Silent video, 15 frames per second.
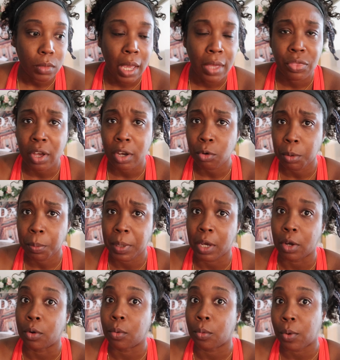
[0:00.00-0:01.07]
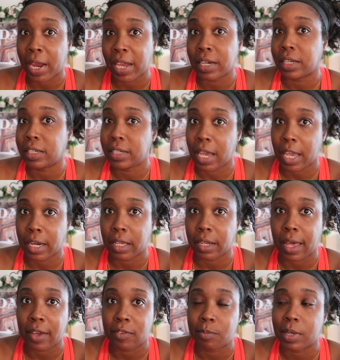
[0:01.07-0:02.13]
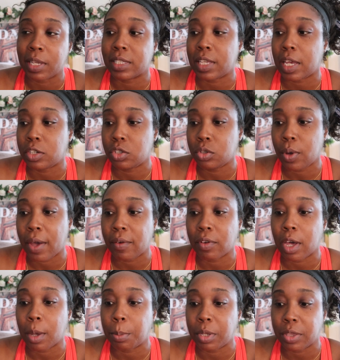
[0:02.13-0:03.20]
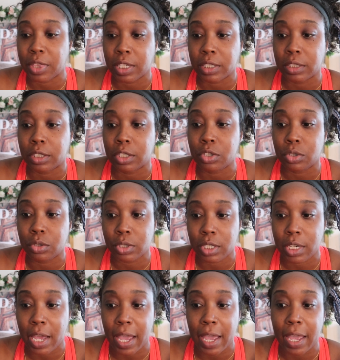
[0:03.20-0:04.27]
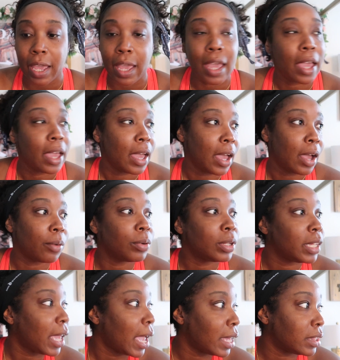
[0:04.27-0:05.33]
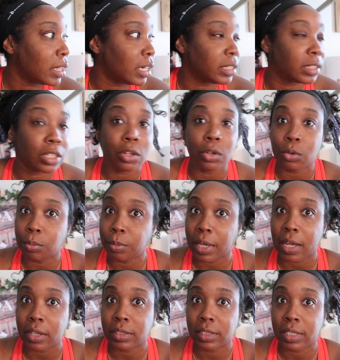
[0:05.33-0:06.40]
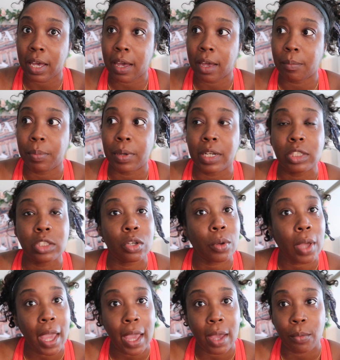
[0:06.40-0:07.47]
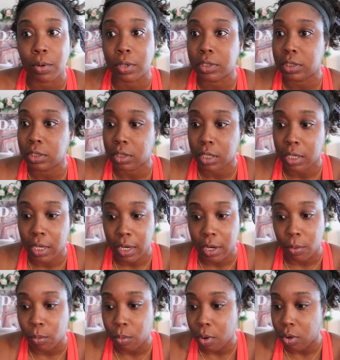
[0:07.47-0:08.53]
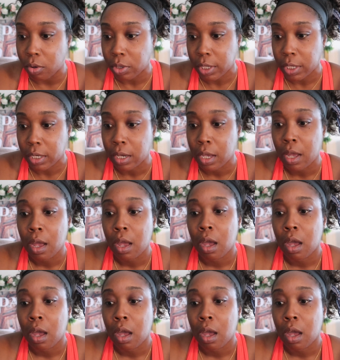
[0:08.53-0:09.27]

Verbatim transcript: I thought it would be a great day in our life because I do have a couple of things to do today. I really hate that it's gloomy outside, but it's okay. We're still going to get it rolling.